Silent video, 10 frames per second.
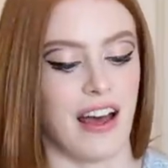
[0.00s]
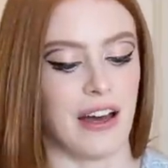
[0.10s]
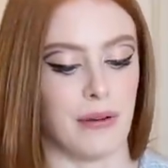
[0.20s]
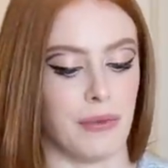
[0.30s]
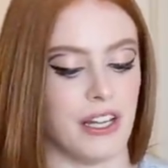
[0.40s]

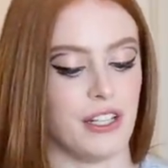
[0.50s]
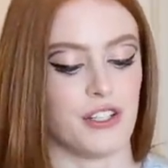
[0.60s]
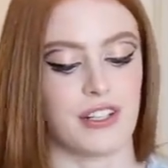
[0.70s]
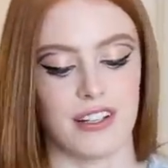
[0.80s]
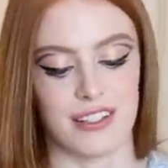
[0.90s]
um, and it
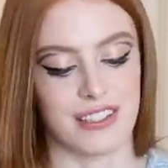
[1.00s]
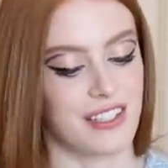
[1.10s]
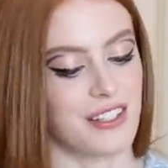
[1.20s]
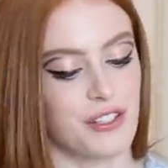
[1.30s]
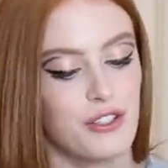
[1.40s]
just
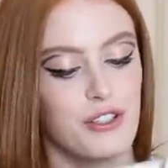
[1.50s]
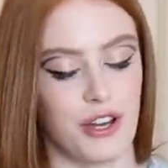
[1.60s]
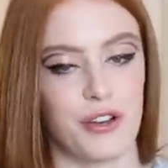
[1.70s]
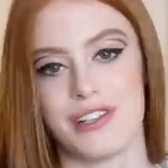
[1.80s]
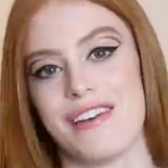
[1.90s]
looks
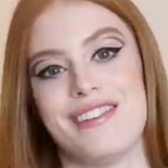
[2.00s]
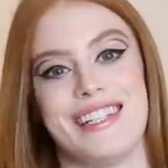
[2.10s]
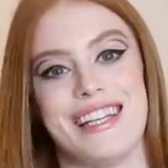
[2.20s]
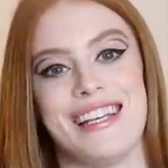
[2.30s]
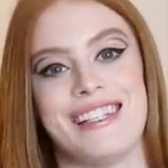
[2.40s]
so
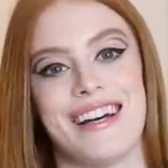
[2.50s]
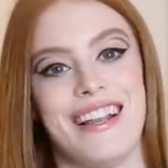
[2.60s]
70s.